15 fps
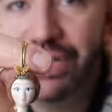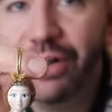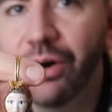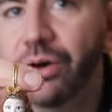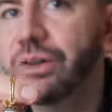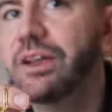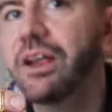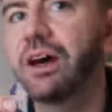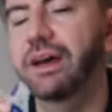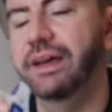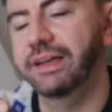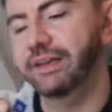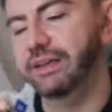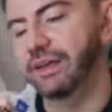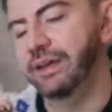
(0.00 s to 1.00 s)
her
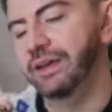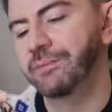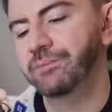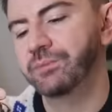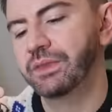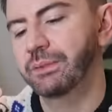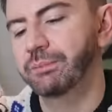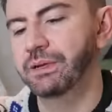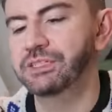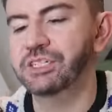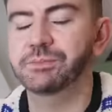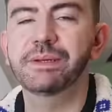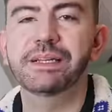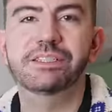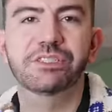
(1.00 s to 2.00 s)
online, but
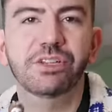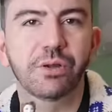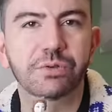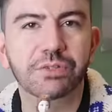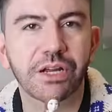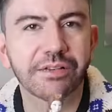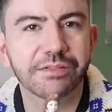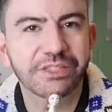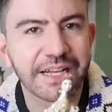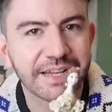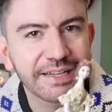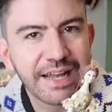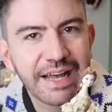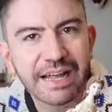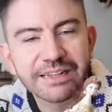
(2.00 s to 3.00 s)
just being sold kind of
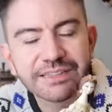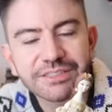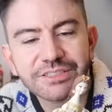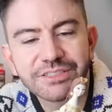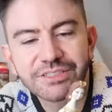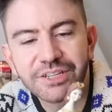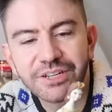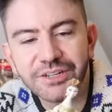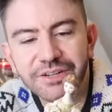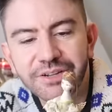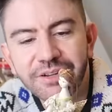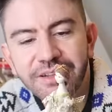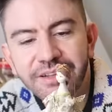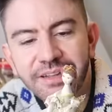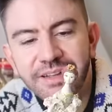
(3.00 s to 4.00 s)
secondhand. So
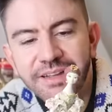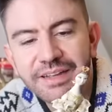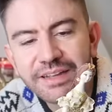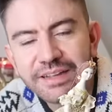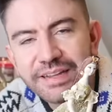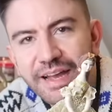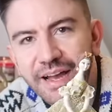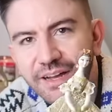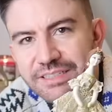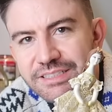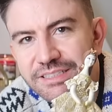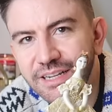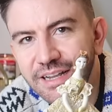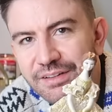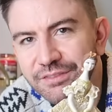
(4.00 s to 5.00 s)
yeah, I
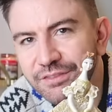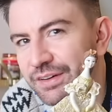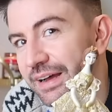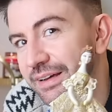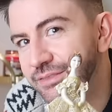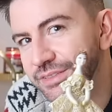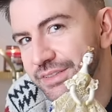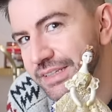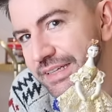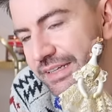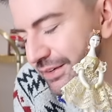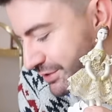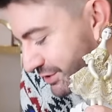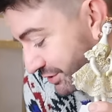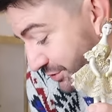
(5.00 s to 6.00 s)
still haven't found
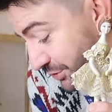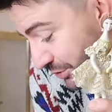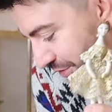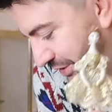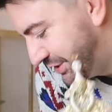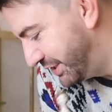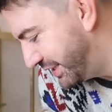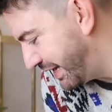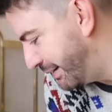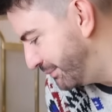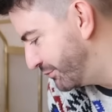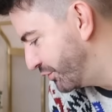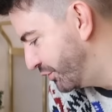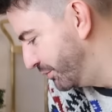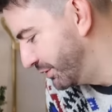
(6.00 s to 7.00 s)
the store that she came
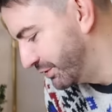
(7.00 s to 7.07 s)
from